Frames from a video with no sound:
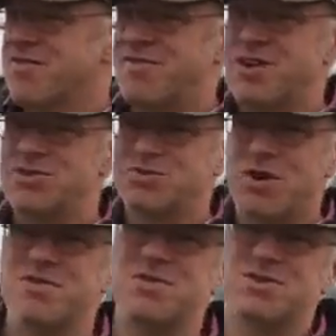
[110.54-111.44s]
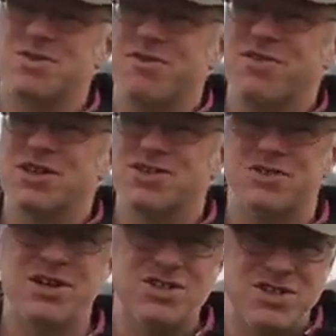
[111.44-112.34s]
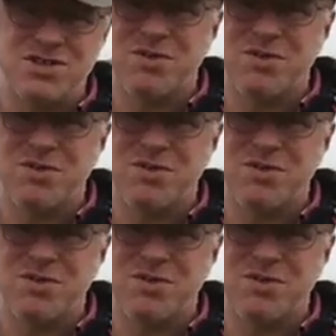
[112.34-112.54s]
Field 1, which was the first trenches that